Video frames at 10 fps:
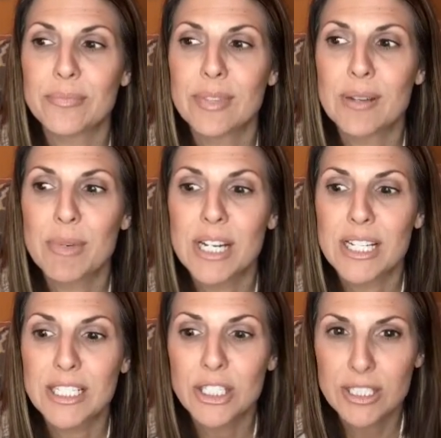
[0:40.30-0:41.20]
But I
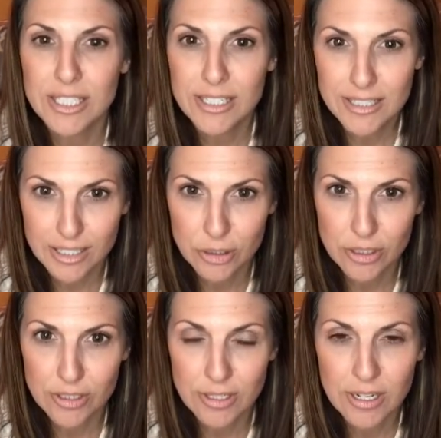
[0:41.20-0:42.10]
just had a
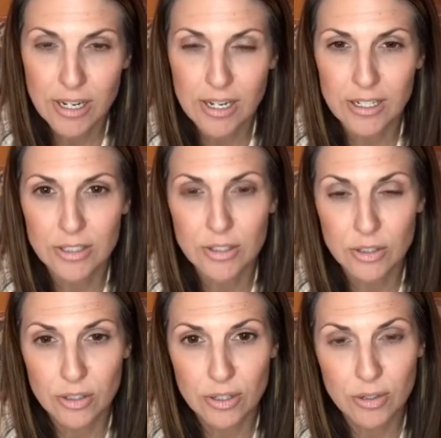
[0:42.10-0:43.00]
session, and it's
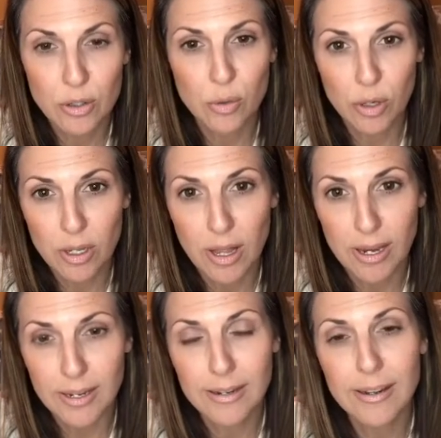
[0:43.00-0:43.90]
a newer
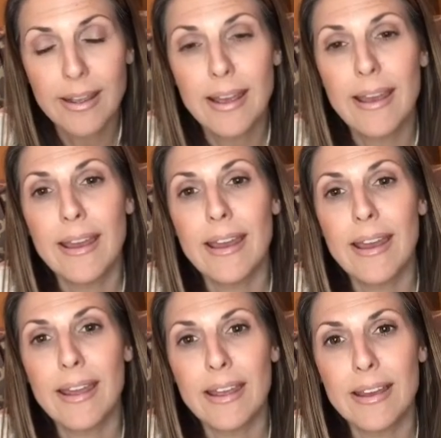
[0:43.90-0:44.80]
client.
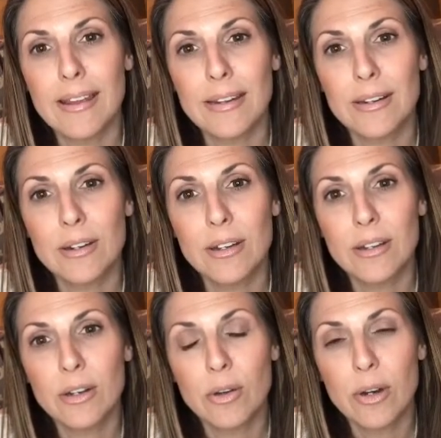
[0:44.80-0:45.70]
And,
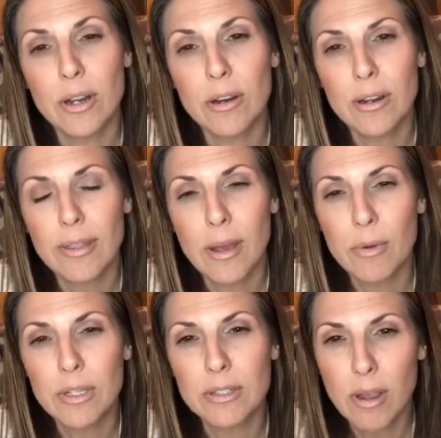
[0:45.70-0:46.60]
an area that we
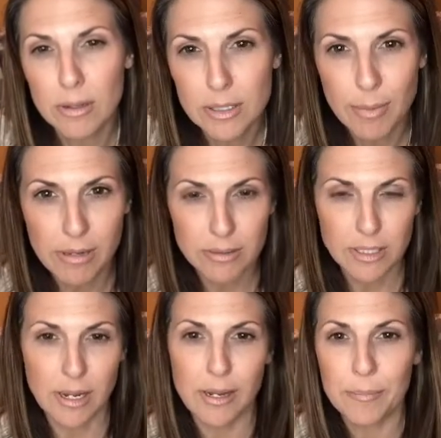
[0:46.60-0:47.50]
talked about
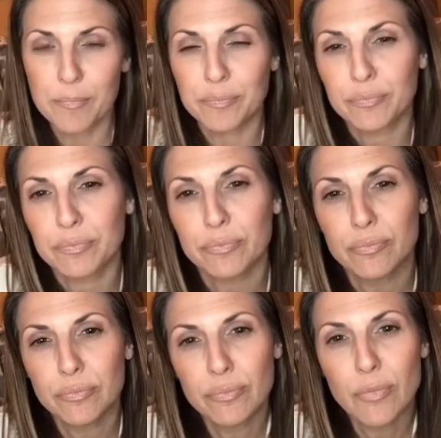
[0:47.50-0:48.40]
tonight
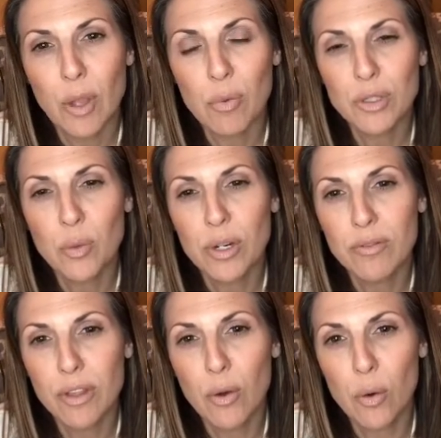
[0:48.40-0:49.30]
was one of
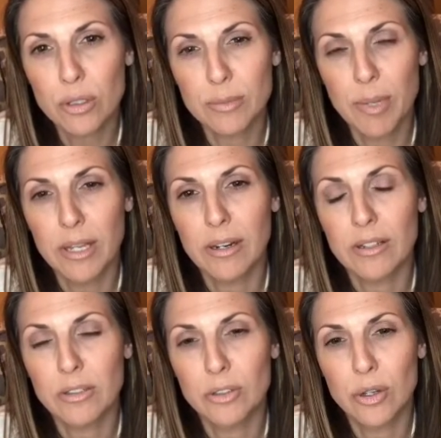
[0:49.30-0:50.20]
the horsemen.
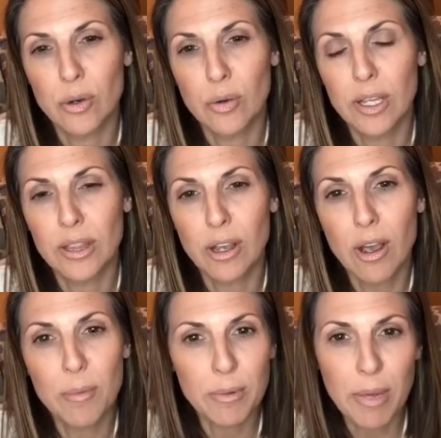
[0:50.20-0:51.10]
So in the
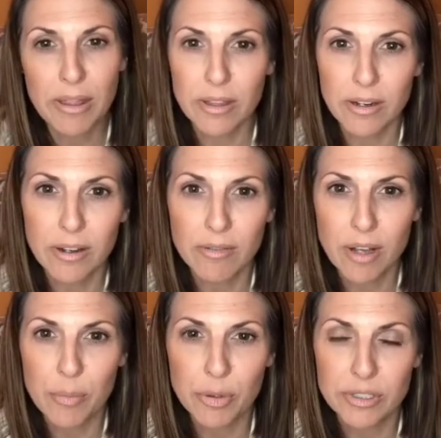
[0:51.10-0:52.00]
Gottman method of
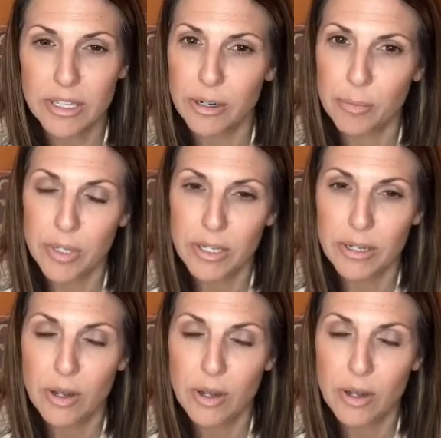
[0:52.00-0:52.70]
couples therapy,